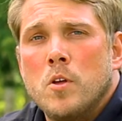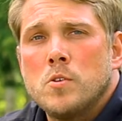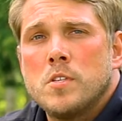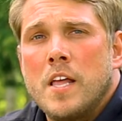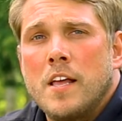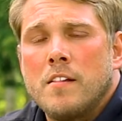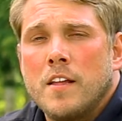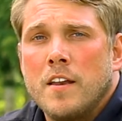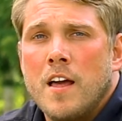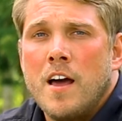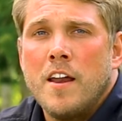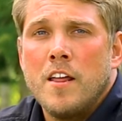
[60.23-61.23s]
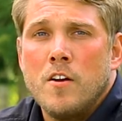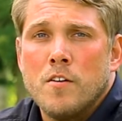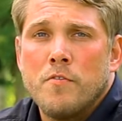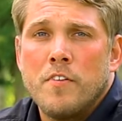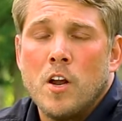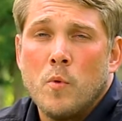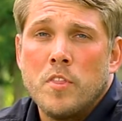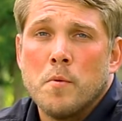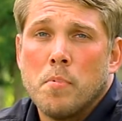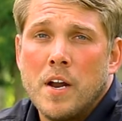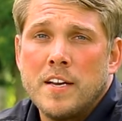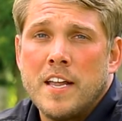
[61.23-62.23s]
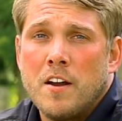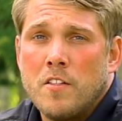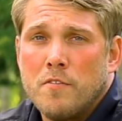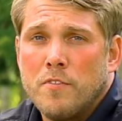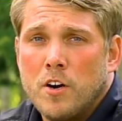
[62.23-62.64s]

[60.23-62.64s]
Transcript: will most likely not interfere with the breakdown of